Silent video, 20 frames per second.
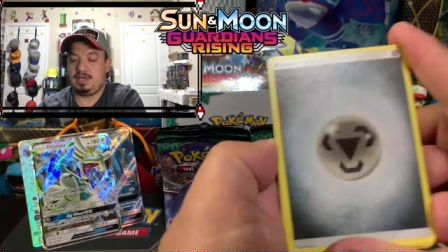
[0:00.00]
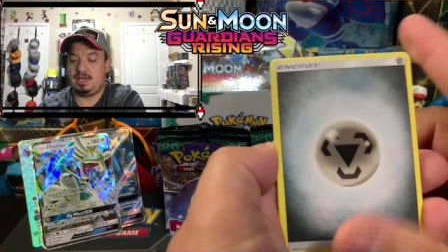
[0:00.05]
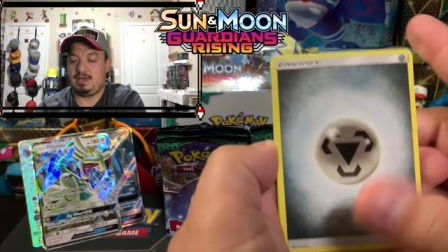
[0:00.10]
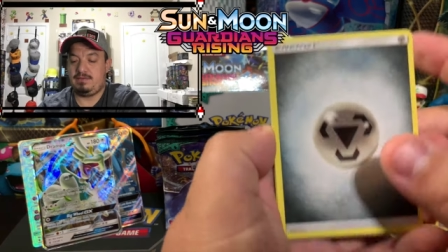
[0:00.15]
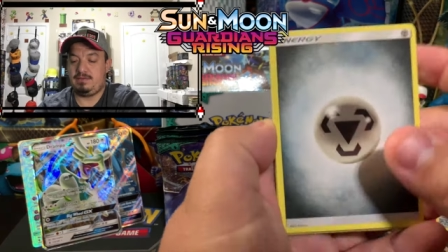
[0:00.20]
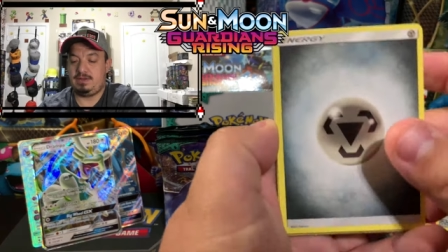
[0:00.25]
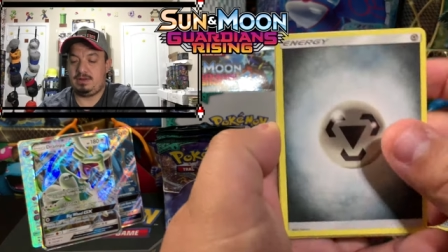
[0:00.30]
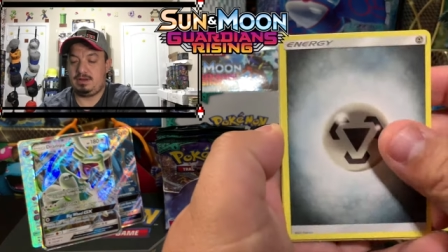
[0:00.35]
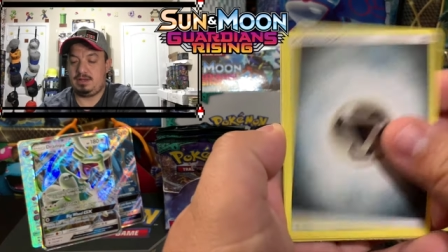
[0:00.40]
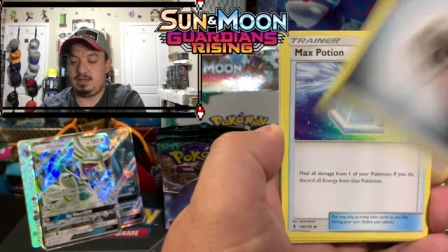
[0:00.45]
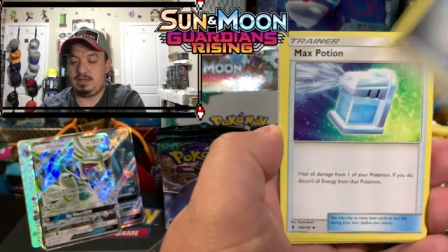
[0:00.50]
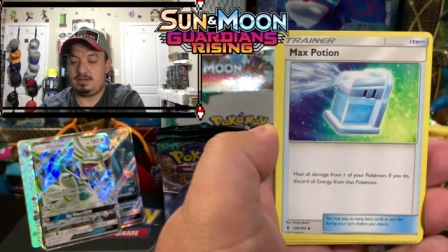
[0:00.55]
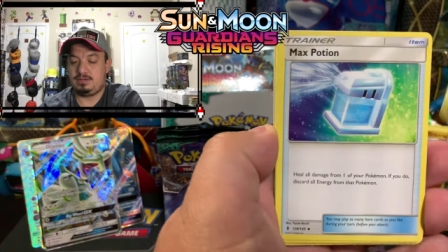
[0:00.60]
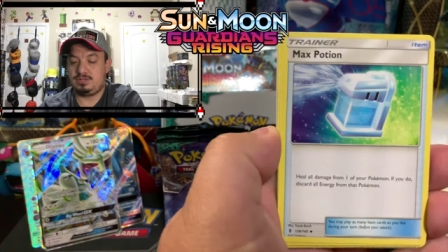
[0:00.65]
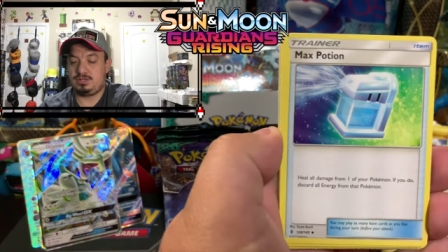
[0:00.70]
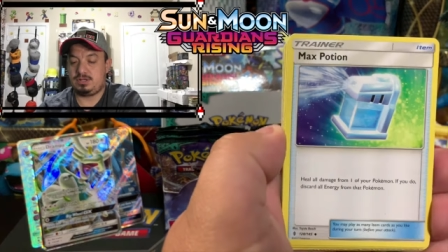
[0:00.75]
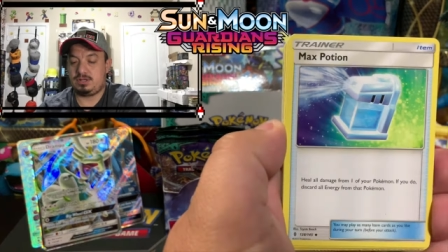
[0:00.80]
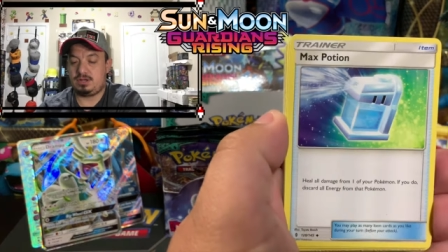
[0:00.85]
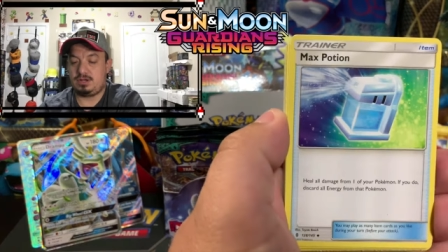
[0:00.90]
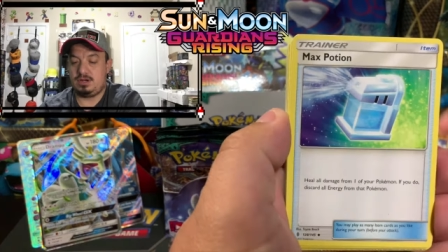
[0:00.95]
have an
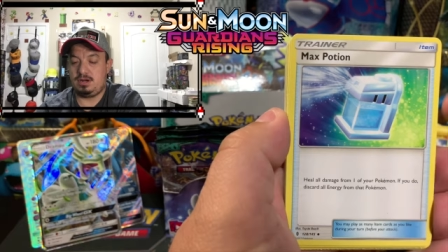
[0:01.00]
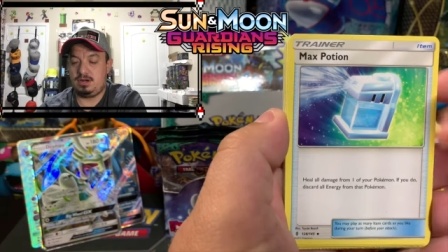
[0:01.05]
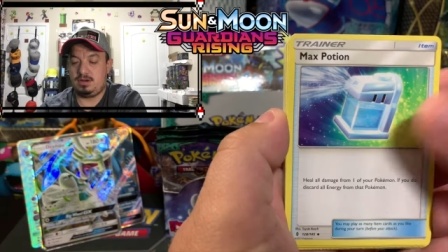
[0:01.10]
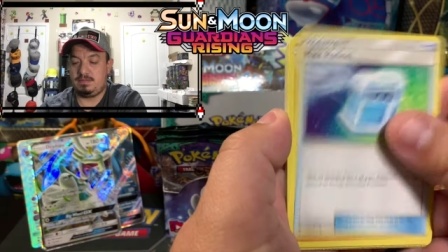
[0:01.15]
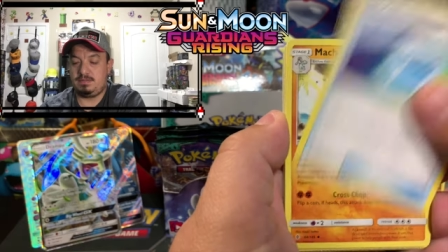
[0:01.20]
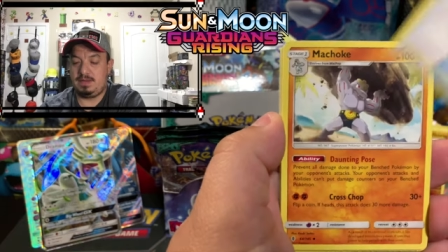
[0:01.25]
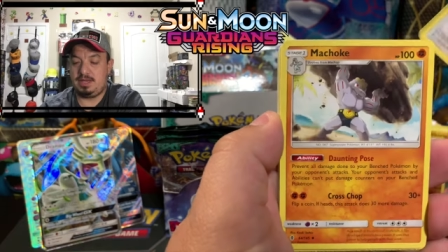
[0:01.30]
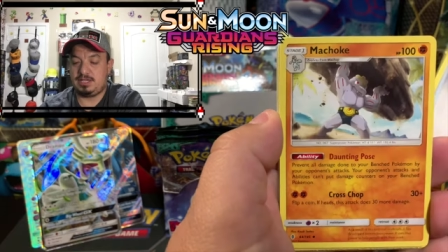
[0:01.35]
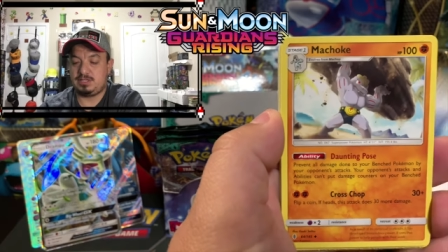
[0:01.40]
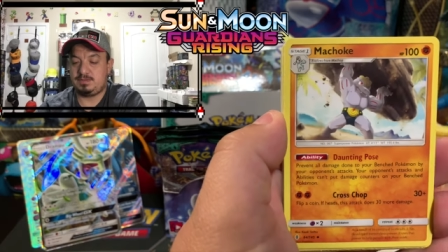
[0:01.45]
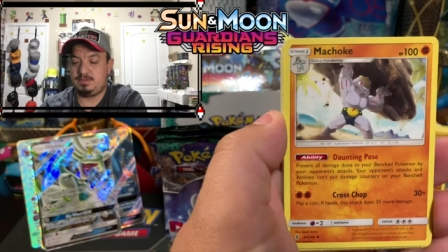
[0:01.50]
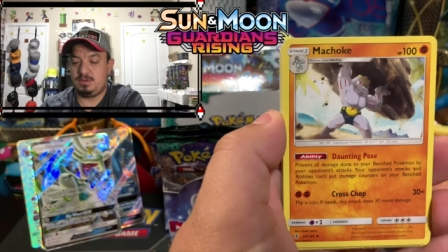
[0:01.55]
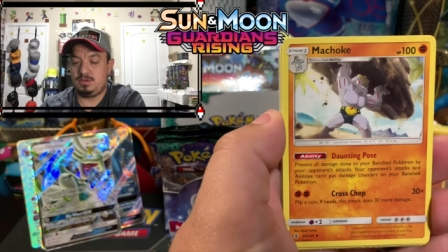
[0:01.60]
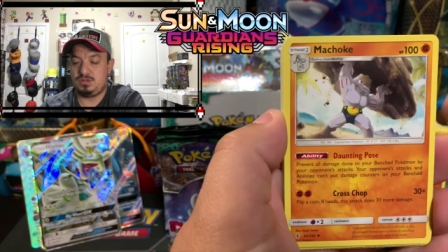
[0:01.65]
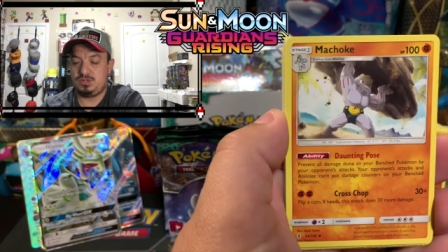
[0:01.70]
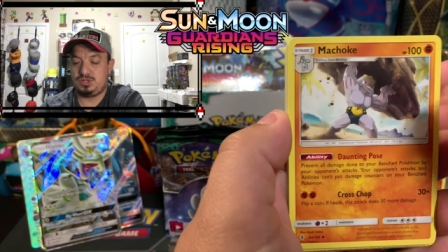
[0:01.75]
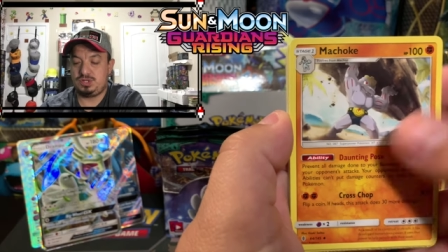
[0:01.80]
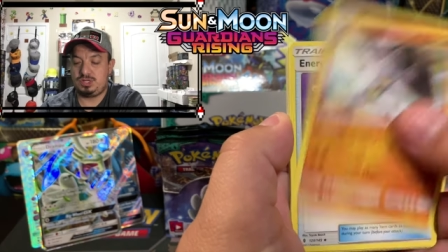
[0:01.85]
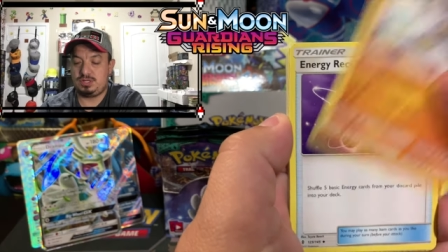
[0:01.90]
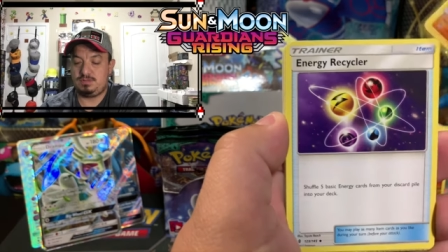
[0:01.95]
energy card, Max
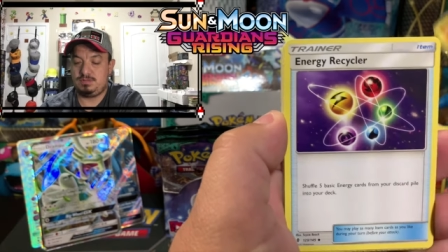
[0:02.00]
Potion,